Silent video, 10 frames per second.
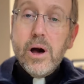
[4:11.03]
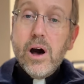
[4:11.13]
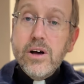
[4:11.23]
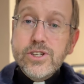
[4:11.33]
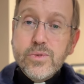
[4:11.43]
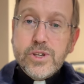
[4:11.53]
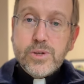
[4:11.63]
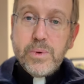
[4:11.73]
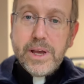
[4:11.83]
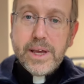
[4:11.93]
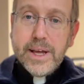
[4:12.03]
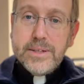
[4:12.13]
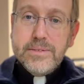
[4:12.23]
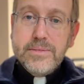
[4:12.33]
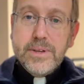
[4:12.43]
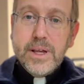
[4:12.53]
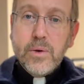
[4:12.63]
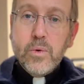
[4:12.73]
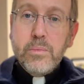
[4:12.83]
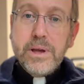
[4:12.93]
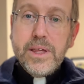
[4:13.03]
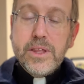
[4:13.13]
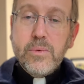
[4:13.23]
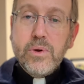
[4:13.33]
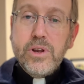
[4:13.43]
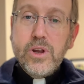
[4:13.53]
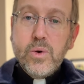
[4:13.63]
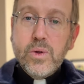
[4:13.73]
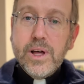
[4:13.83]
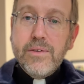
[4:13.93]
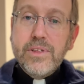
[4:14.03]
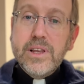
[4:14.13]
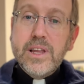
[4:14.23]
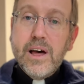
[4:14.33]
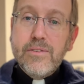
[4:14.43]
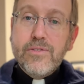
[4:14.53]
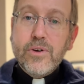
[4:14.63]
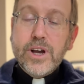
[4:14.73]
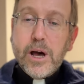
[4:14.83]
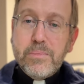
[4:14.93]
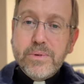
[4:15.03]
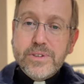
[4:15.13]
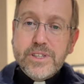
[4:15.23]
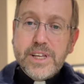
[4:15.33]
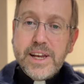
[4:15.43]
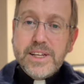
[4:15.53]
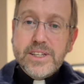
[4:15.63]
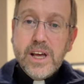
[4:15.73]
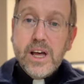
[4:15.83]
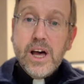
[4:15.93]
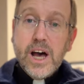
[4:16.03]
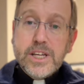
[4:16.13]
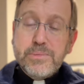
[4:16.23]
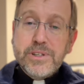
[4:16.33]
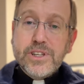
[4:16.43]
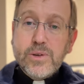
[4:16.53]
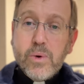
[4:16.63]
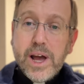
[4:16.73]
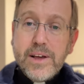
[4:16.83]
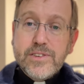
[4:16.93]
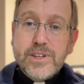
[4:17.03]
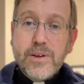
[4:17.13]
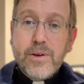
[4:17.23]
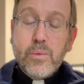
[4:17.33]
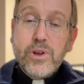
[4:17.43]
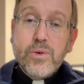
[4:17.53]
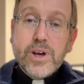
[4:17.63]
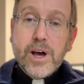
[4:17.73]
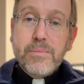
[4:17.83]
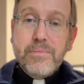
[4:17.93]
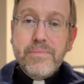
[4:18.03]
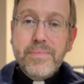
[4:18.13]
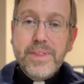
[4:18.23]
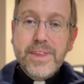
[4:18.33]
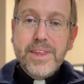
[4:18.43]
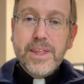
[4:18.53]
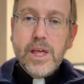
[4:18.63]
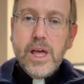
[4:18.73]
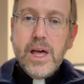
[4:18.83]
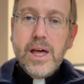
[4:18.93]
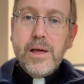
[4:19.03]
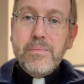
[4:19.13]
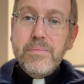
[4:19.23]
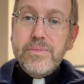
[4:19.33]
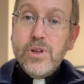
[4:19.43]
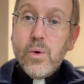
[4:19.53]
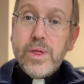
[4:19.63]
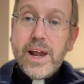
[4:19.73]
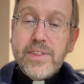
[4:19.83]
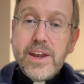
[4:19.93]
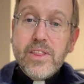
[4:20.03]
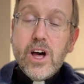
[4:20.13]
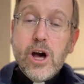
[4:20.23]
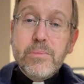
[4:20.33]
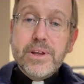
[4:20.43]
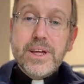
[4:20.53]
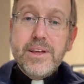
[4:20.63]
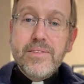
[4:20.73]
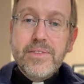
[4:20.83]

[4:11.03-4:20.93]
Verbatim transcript: Also this weekend will be the renewal of the love for couples. That is, husbands and wives, when you come, know that at the end of the homily,